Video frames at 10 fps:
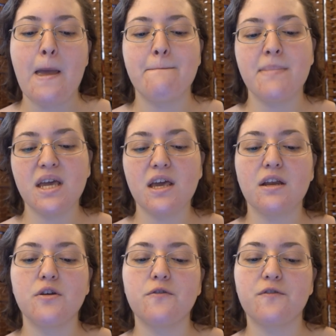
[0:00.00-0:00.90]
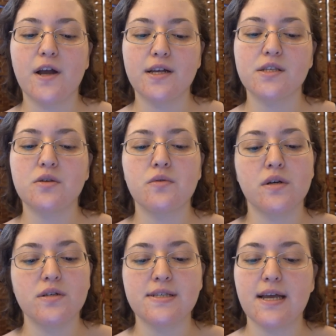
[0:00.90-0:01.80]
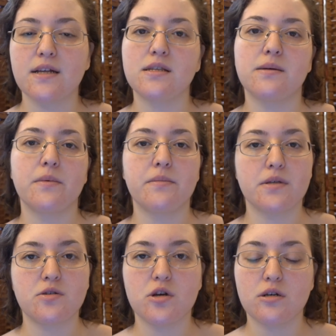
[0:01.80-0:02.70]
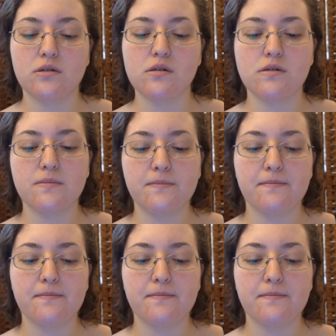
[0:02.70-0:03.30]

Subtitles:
Making new friends who understand some of my struggles.